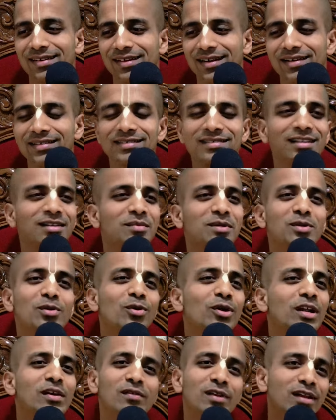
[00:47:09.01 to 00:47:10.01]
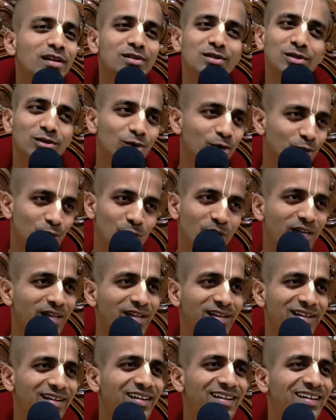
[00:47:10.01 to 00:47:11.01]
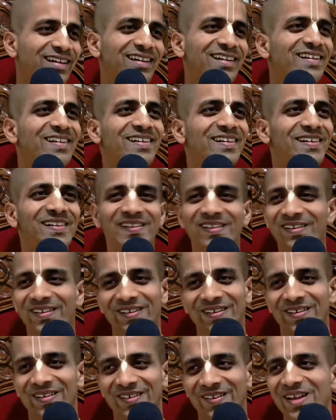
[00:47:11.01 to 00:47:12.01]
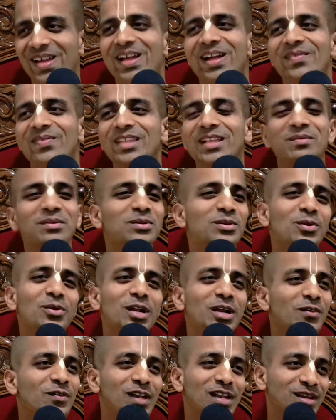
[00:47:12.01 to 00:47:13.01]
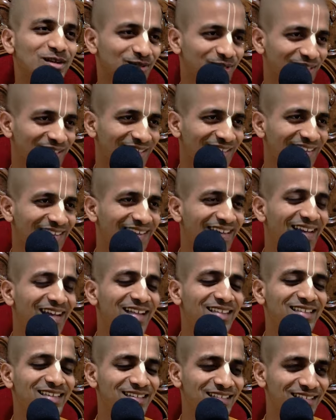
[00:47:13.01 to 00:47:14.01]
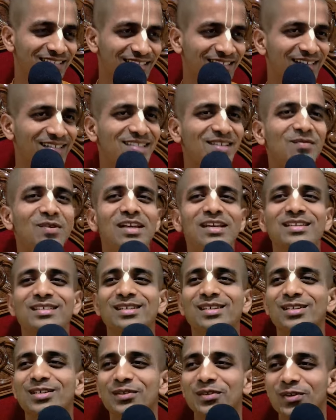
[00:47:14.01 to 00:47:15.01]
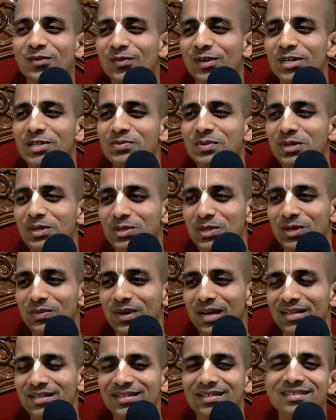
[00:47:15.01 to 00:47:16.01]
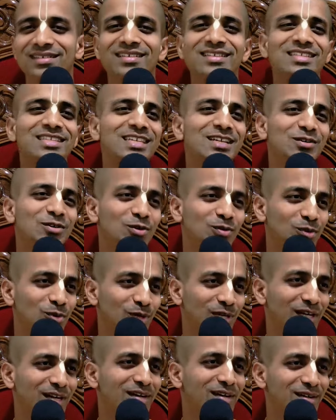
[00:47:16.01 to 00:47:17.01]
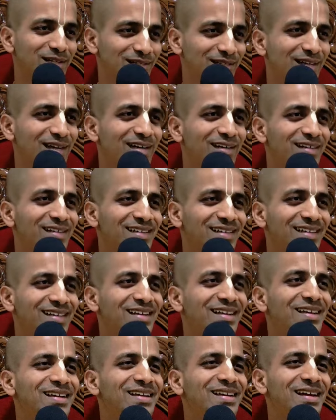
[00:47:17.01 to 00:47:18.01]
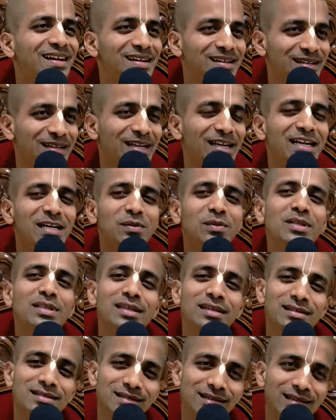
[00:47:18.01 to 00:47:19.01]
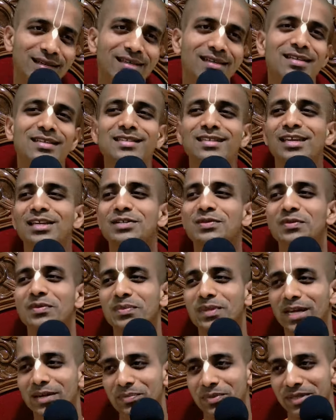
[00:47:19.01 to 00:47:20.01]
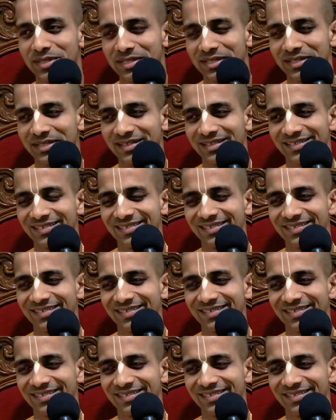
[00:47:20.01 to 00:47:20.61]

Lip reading: I said, there'll be no revelation, don't worry. There'll be no revelation. Just hear some lectures of different spiritual masters and see whom you can understand and connect with and take initiation from that person.